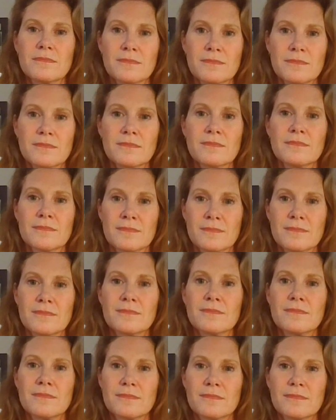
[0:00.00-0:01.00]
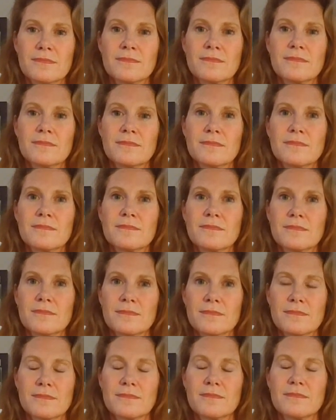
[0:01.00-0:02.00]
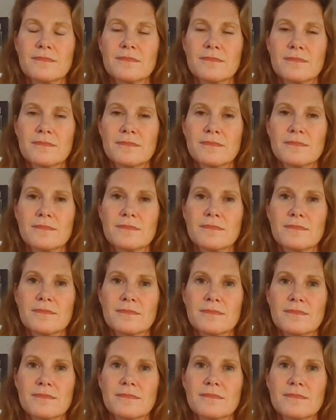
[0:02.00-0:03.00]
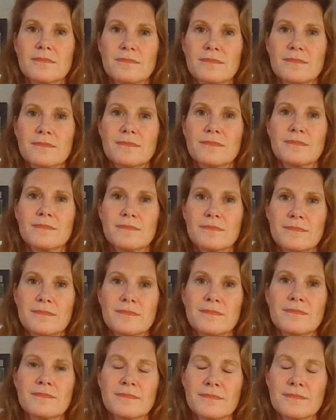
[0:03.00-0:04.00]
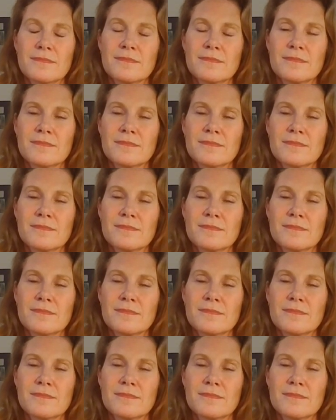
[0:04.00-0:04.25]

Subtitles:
[no speech]